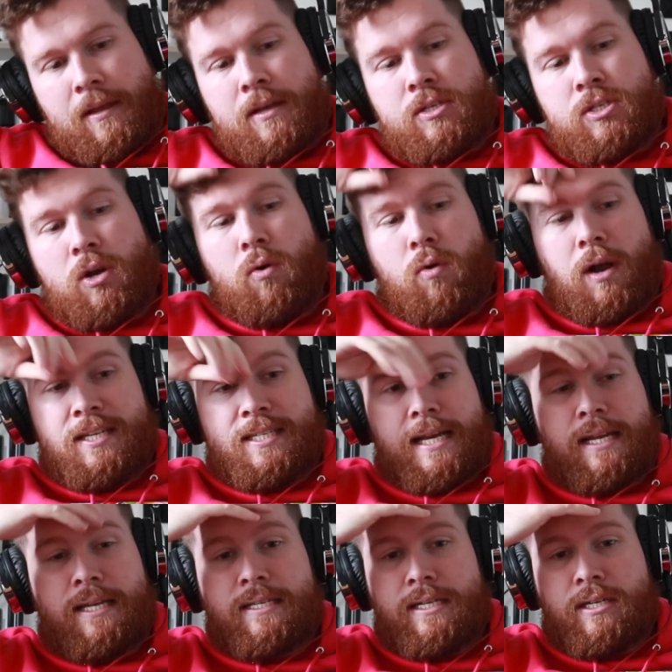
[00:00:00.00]
So I
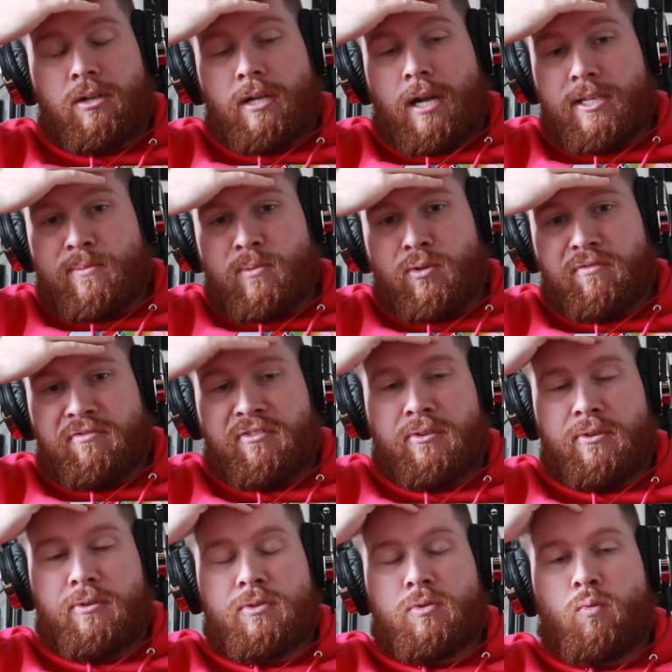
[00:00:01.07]
stayed in Dingle, got some good
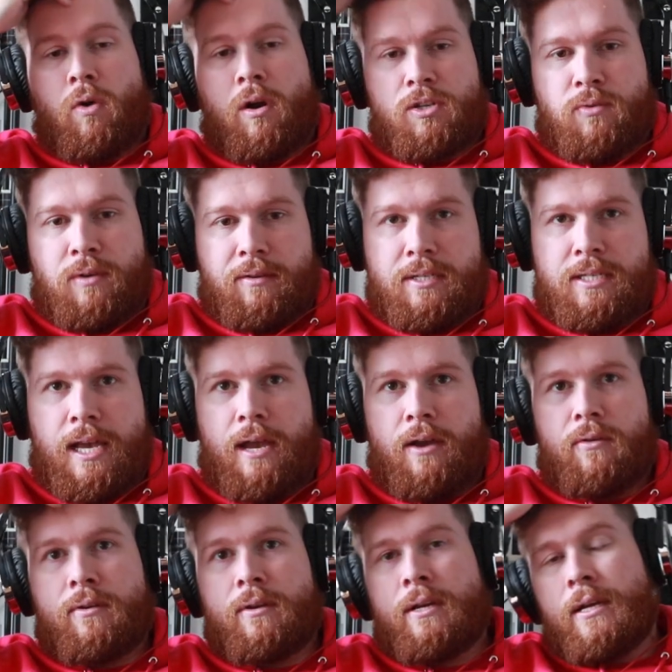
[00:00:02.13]
food, walked around the
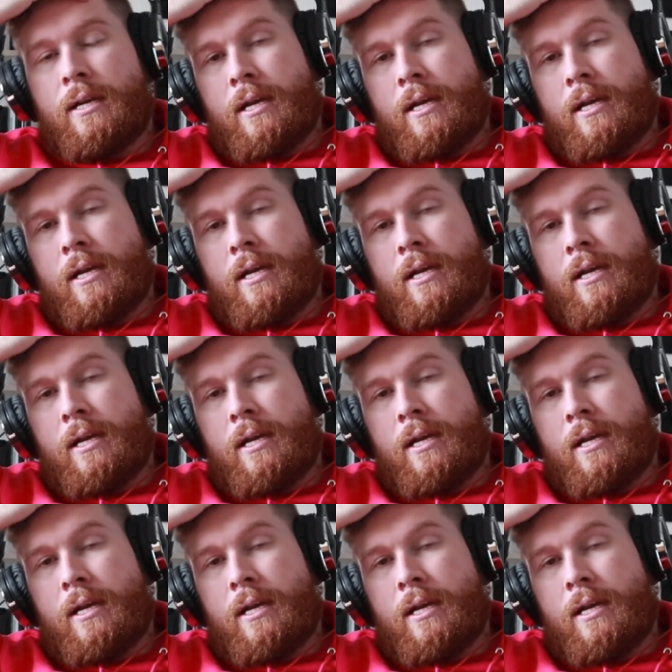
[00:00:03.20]
town,